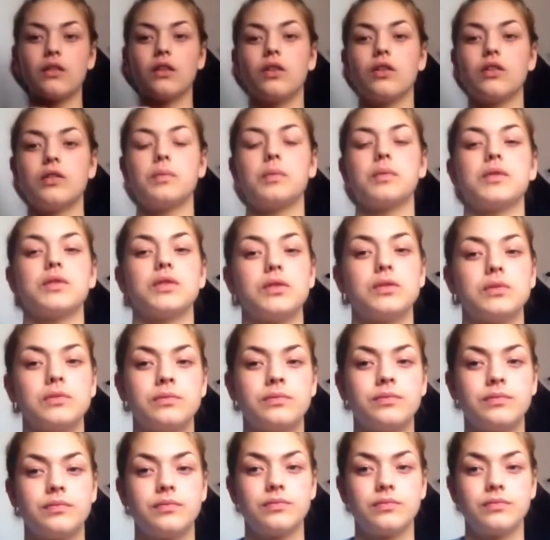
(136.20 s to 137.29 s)
hospital.
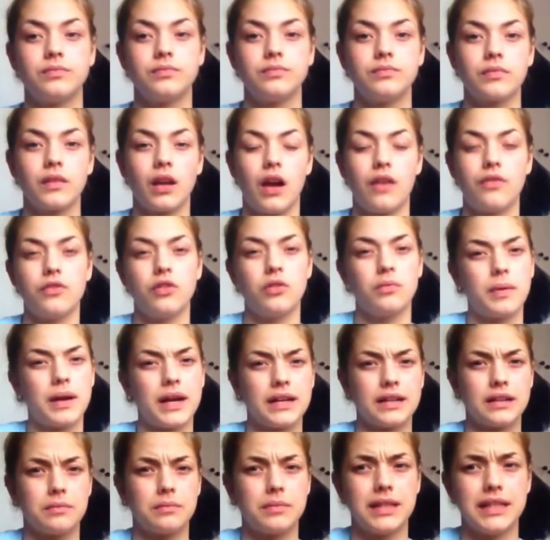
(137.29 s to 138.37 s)
I've not
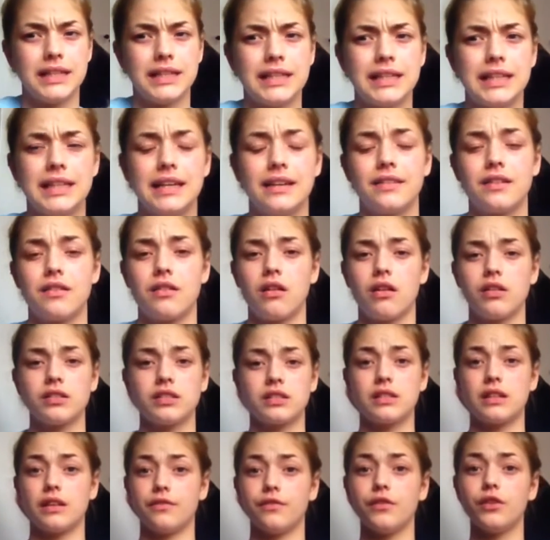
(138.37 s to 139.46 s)
packed completely and there are
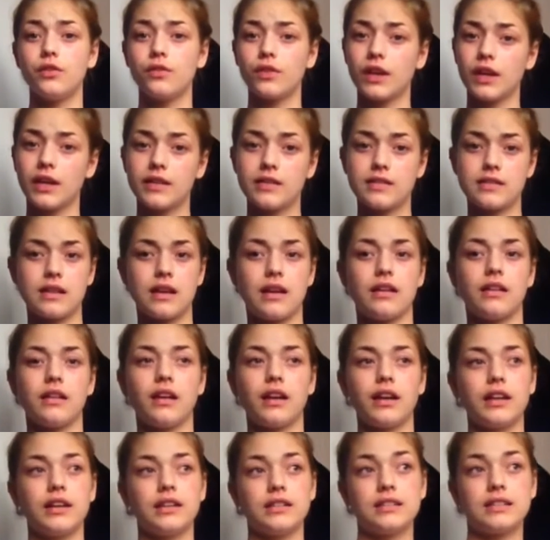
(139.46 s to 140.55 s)
still a few things that I
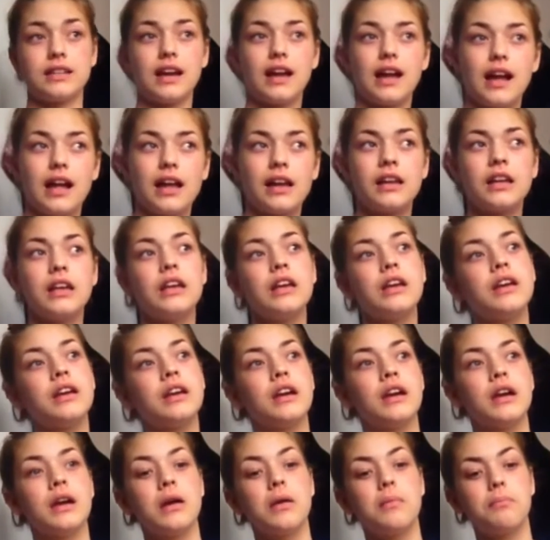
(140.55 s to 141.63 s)
need to get,
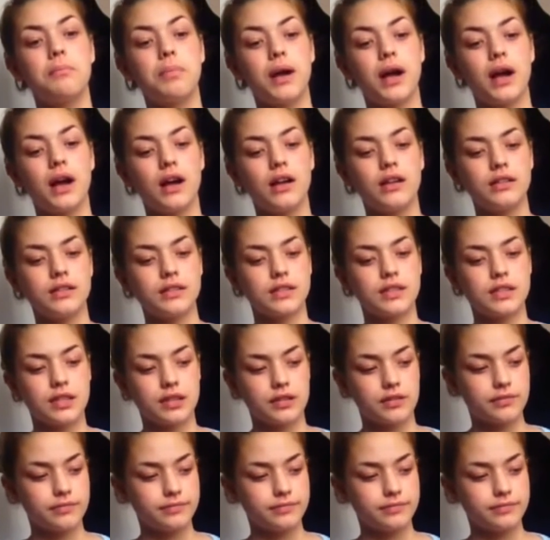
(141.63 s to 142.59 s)
but